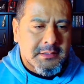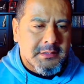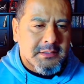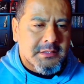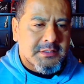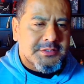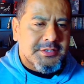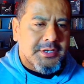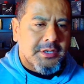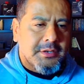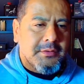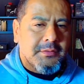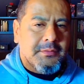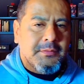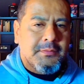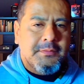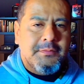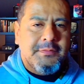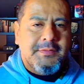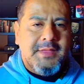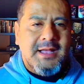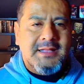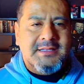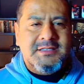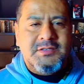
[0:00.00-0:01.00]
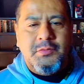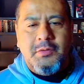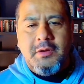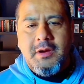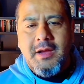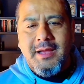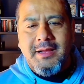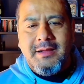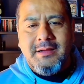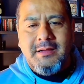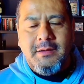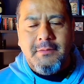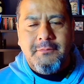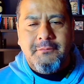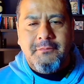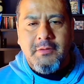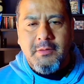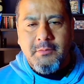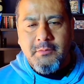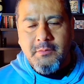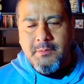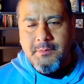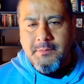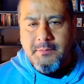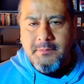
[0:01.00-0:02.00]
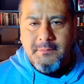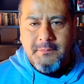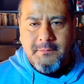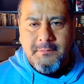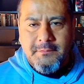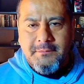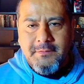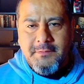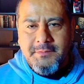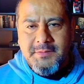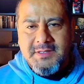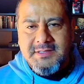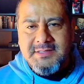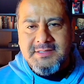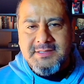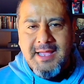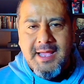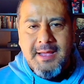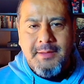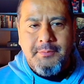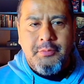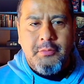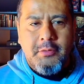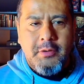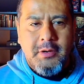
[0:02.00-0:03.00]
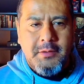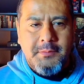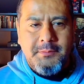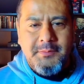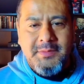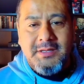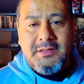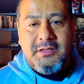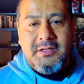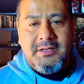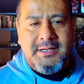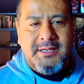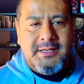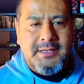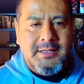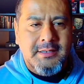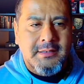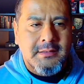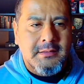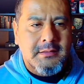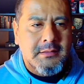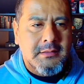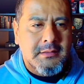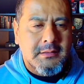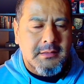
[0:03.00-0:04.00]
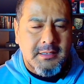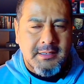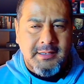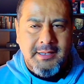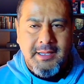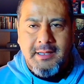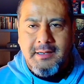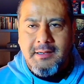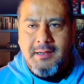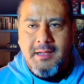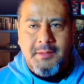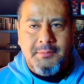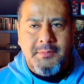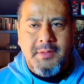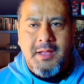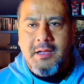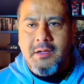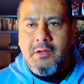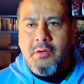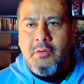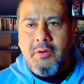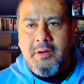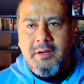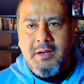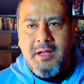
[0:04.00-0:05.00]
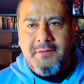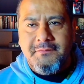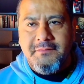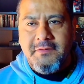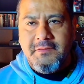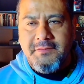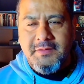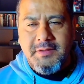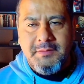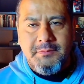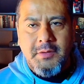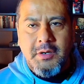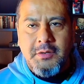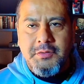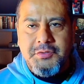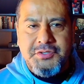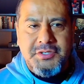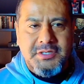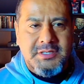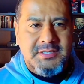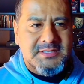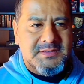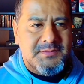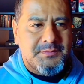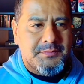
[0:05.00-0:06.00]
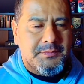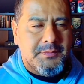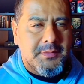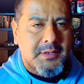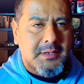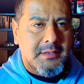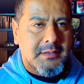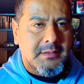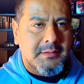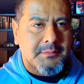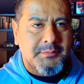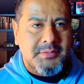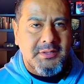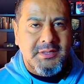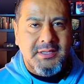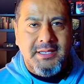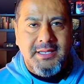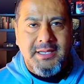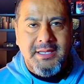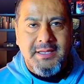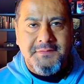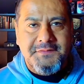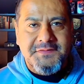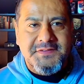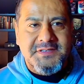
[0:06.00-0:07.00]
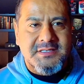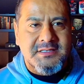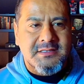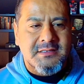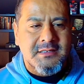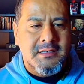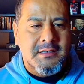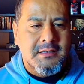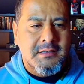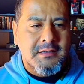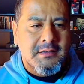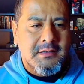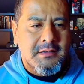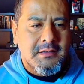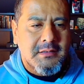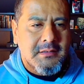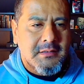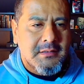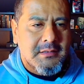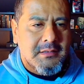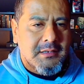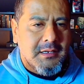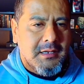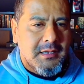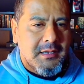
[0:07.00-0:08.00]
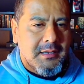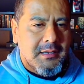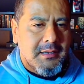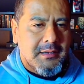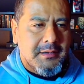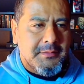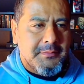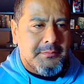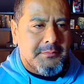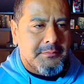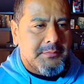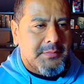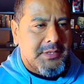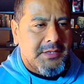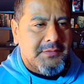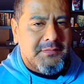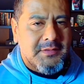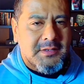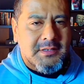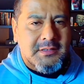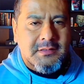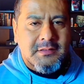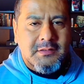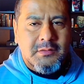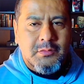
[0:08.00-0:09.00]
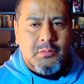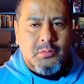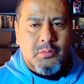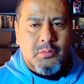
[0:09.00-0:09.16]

So that's where I come from this standpoint, me looking in. Again, I'm not going off of emotions, beliefs, even